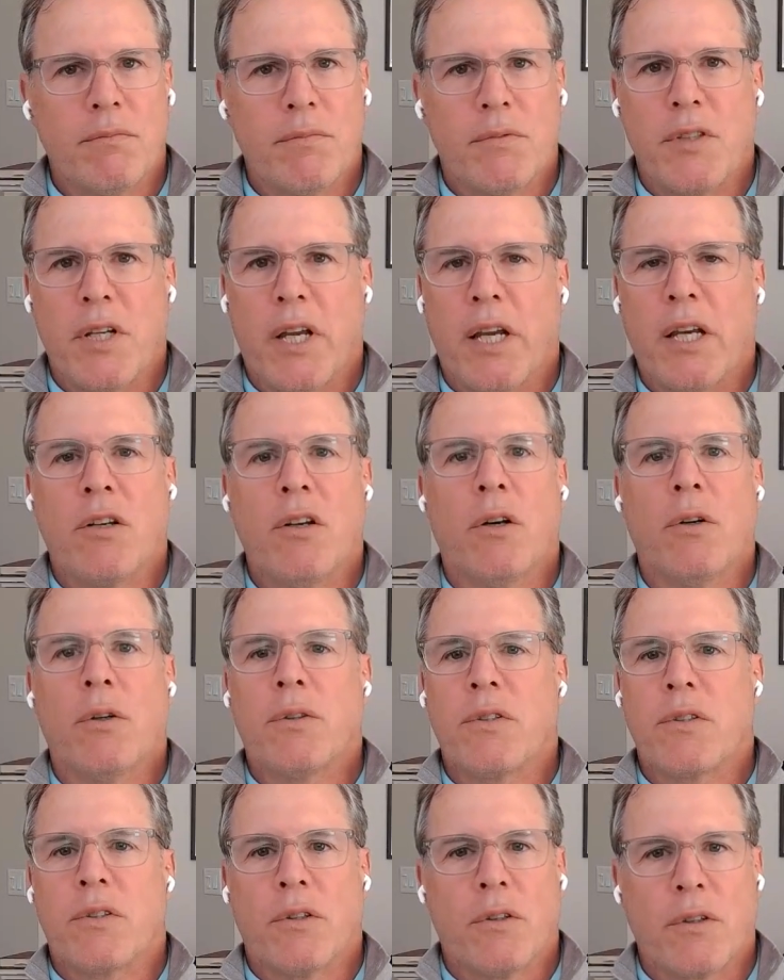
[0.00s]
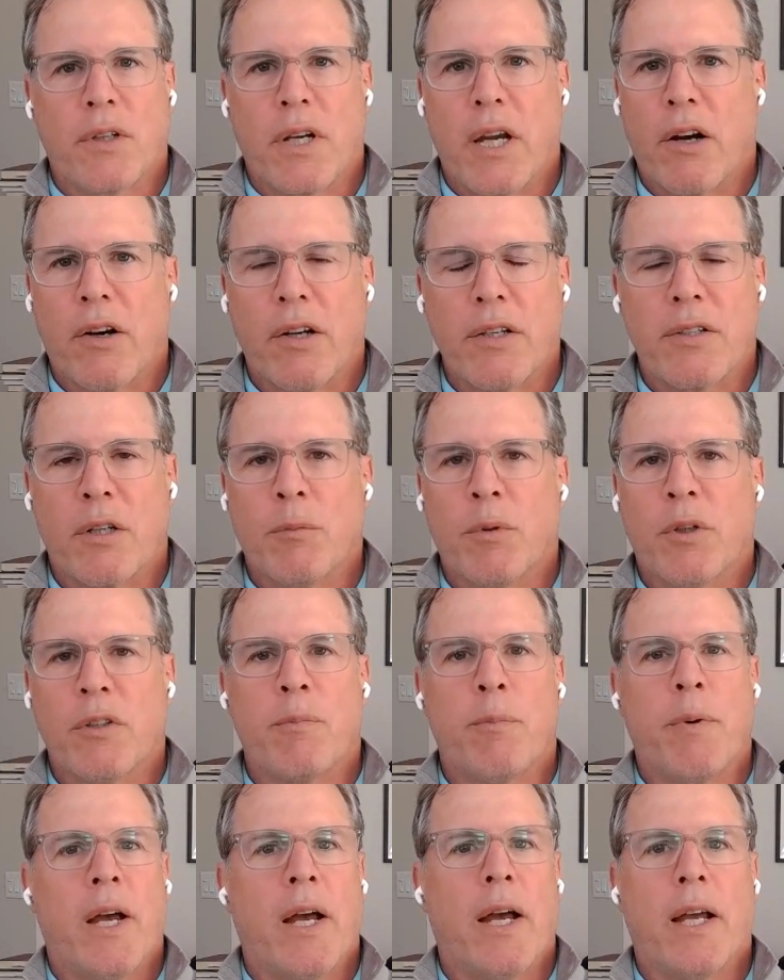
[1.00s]
take notes, or carry someone's
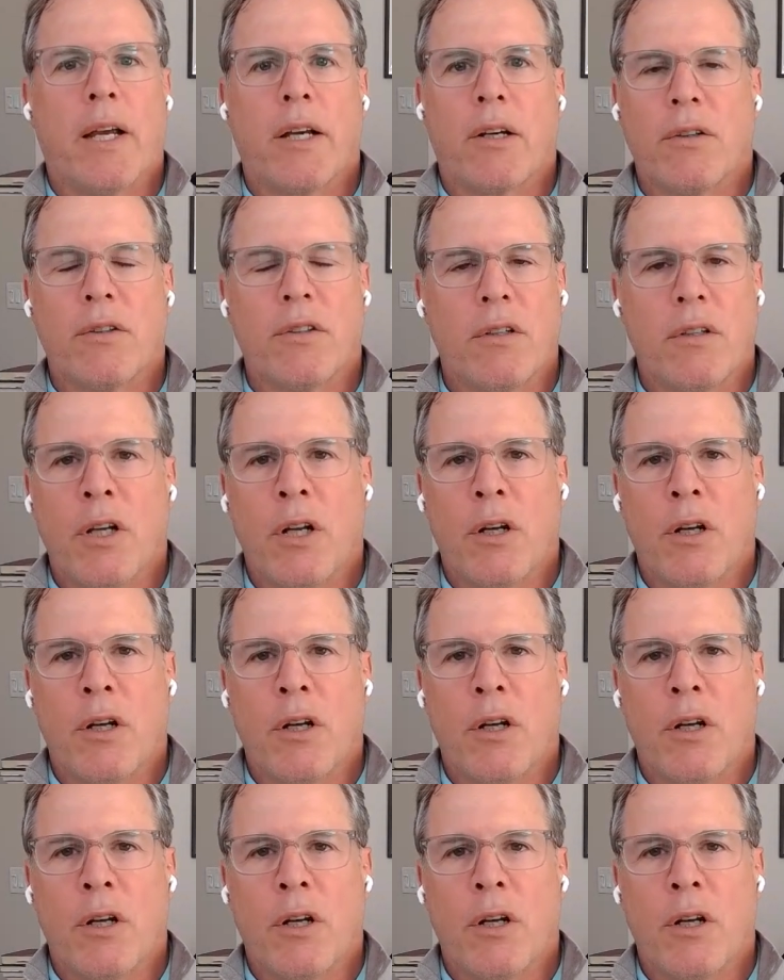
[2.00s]
bag, or